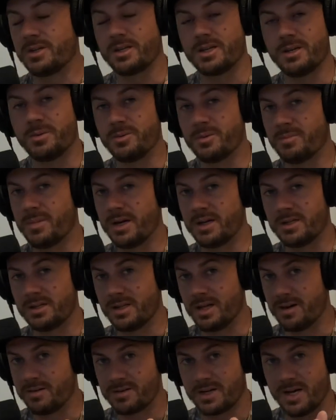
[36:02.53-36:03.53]
to keep your bait
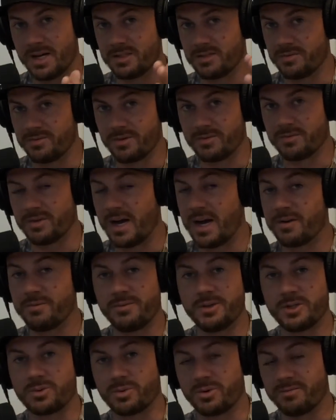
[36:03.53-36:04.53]
alive, guys. I
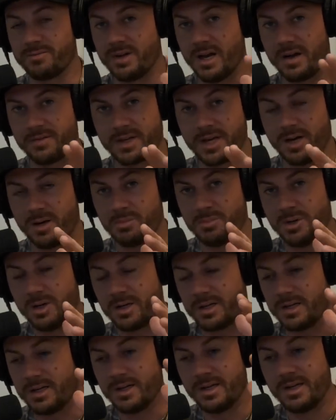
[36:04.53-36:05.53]
fished with a 5-gallon
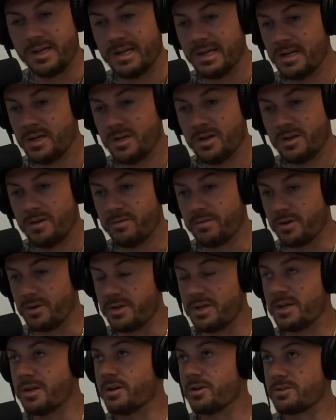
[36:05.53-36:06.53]
bucket for
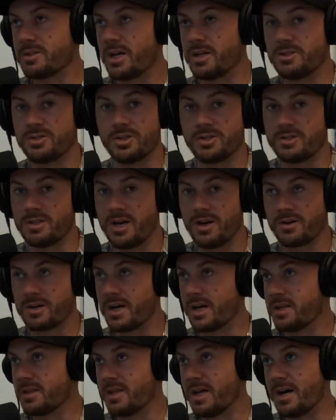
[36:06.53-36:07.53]
years. I just now
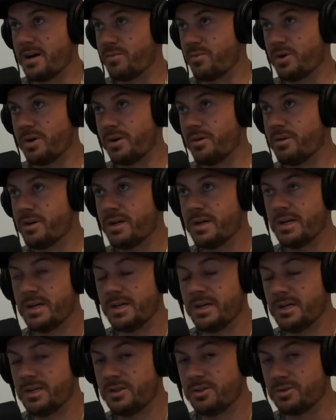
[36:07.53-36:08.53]
got a live well.
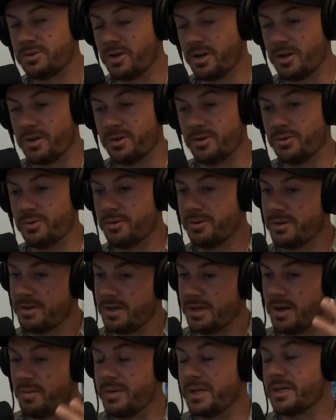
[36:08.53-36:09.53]
So,
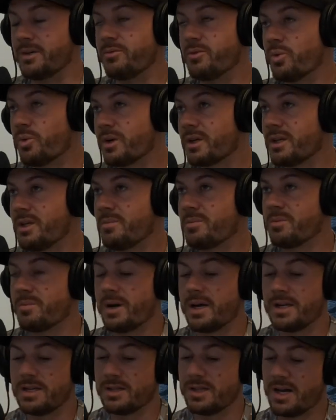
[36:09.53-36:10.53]
I mean, if you want to keep your
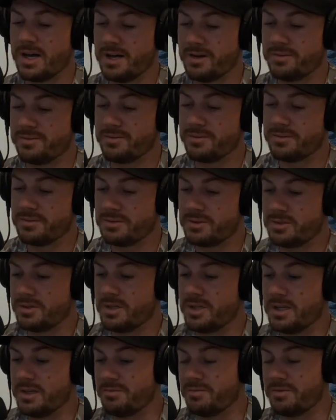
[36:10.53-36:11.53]
bait alive,
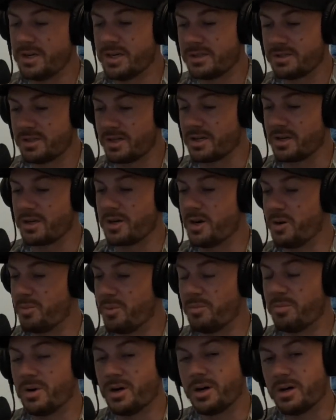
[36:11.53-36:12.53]
invest like a couple
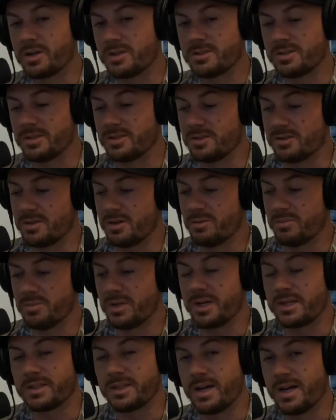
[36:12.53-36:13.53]
bucks in something
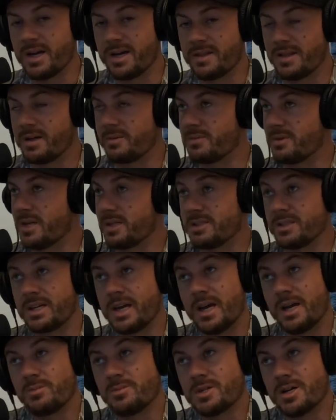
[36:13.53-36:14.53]
like that. That's a
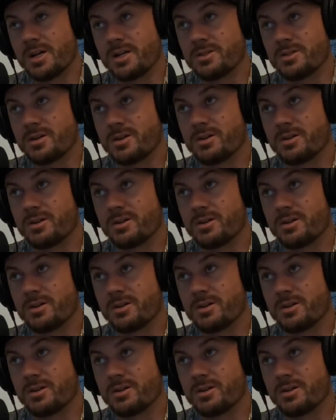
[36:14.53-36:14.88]
game changer.